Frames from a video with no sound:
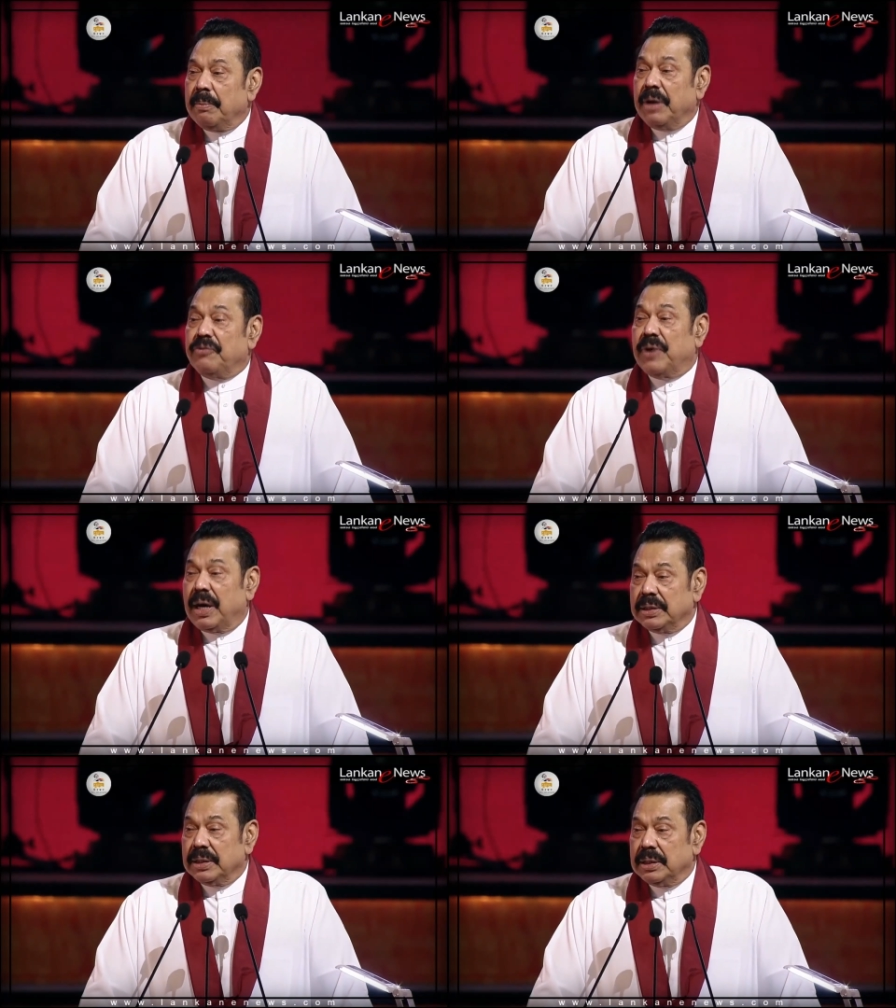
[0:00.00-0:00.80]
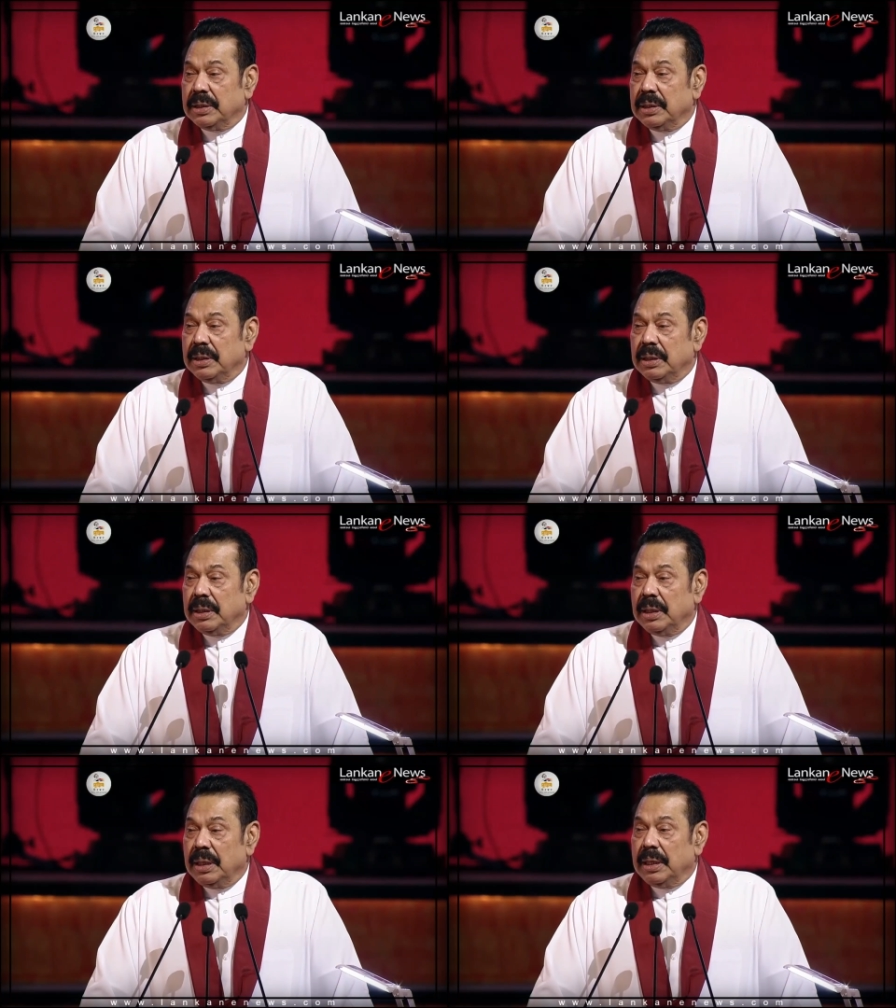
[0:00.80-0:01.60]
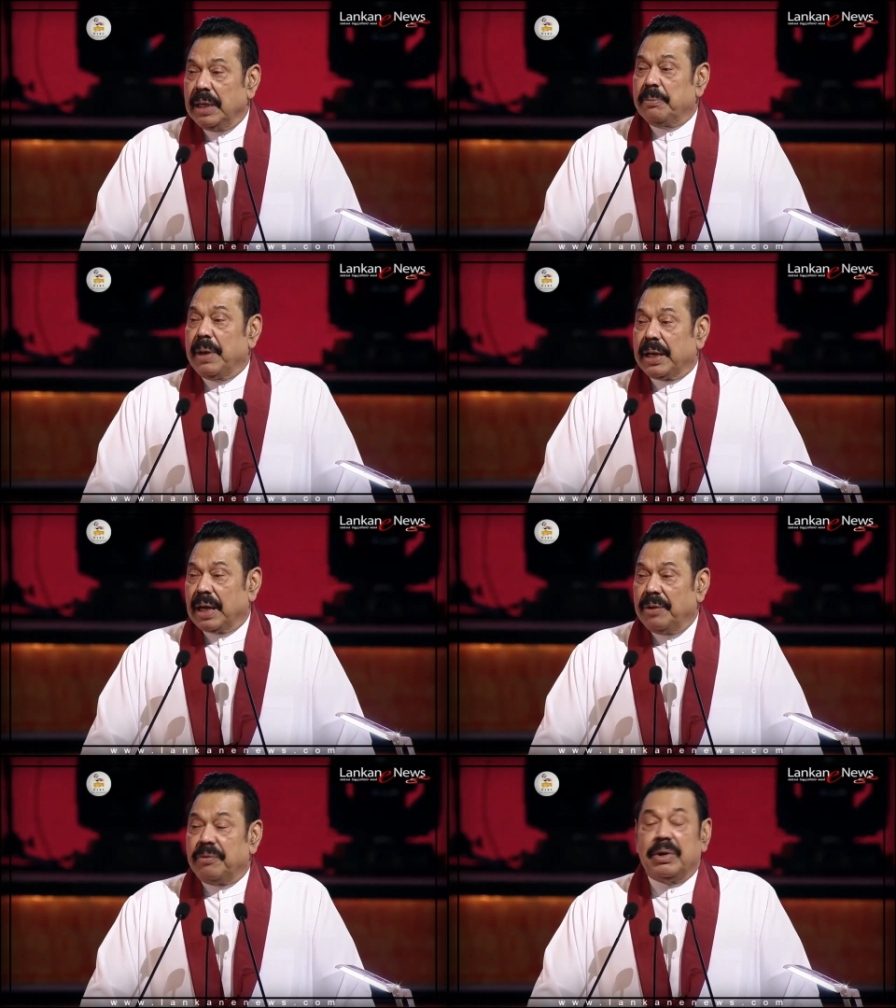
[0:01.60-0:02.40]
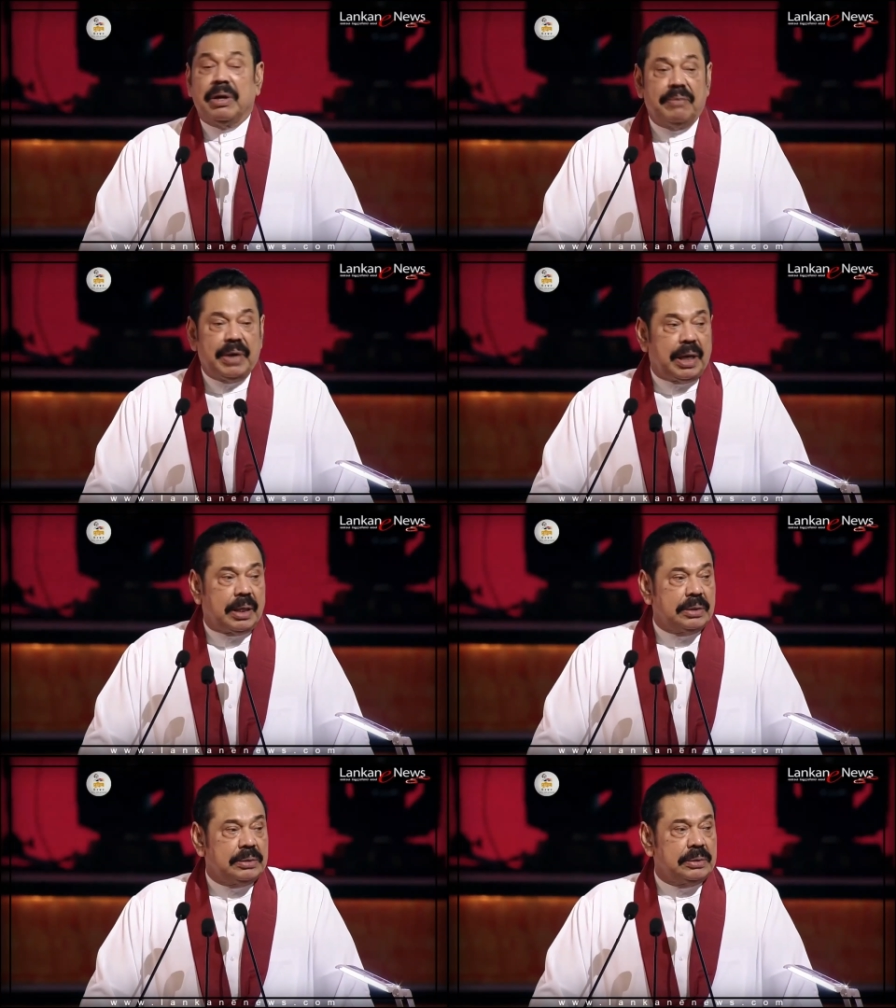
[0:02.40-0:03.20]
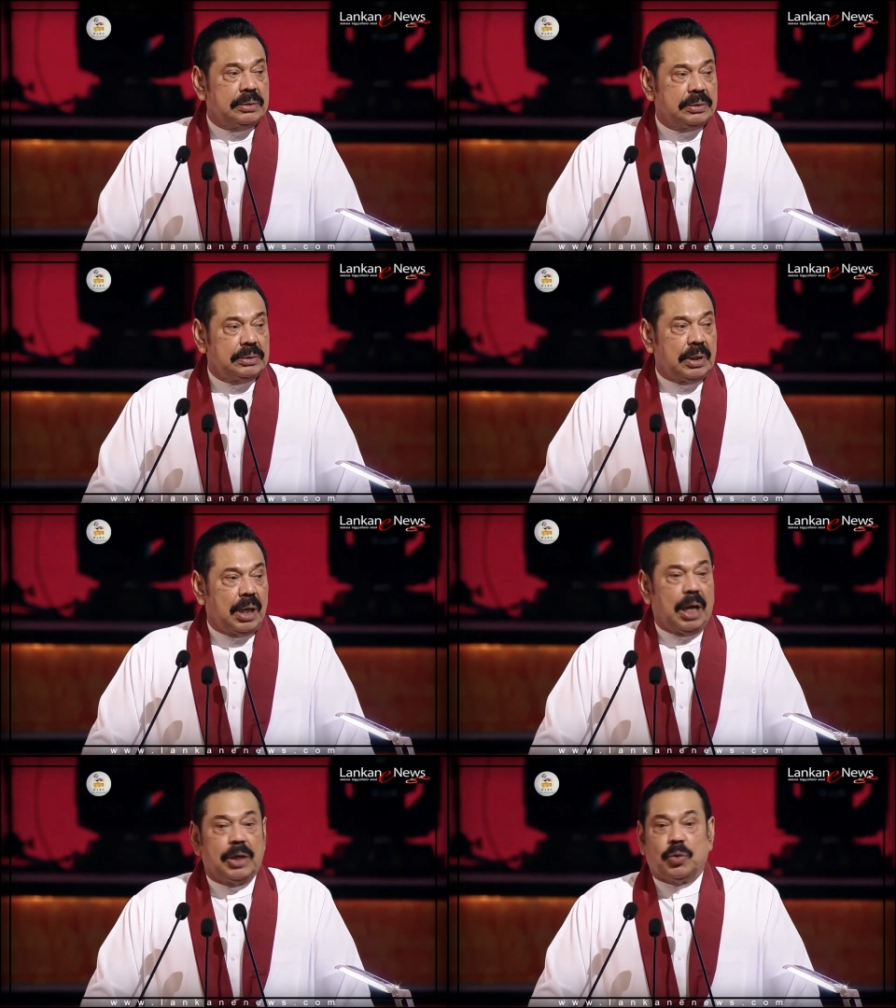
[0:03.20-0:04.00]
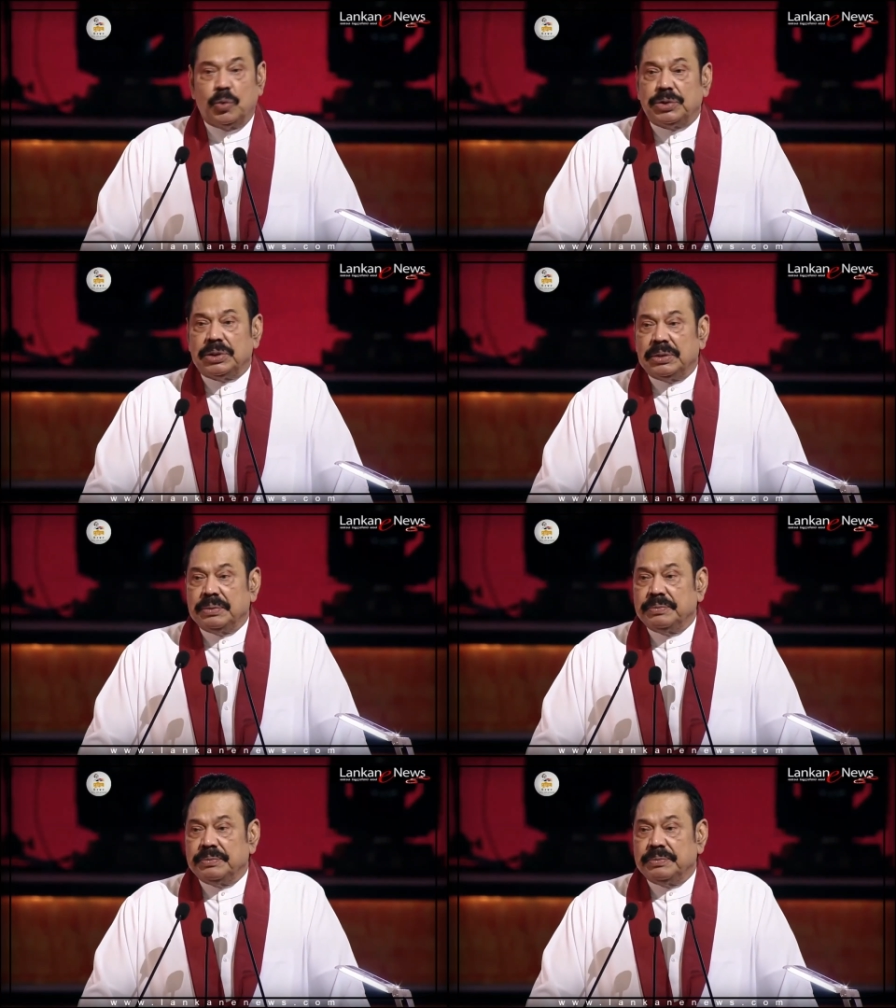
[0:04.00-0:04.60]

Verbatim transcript: my father, let my country awake. Unquote.